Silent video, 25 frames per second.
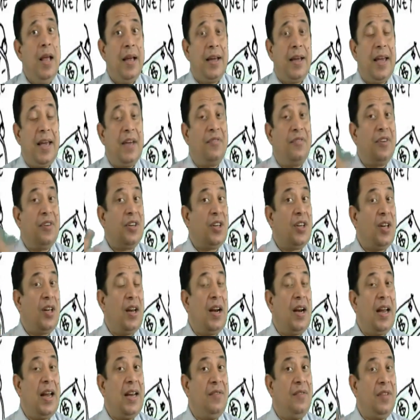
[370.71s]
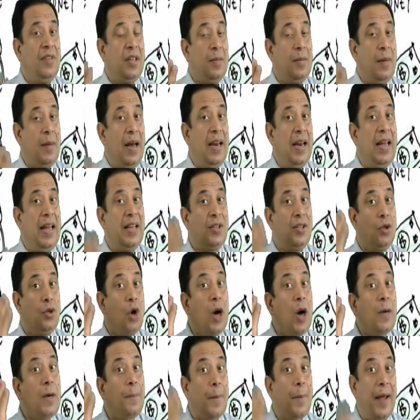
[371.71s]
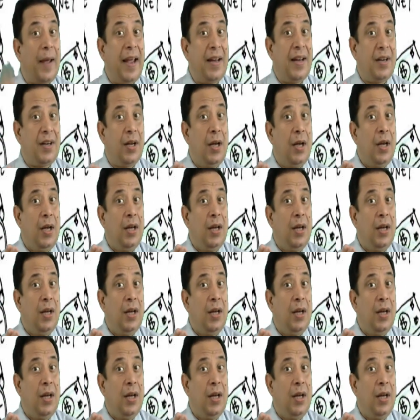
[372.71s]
Kingfisher Airlines, Vijayamala has not paid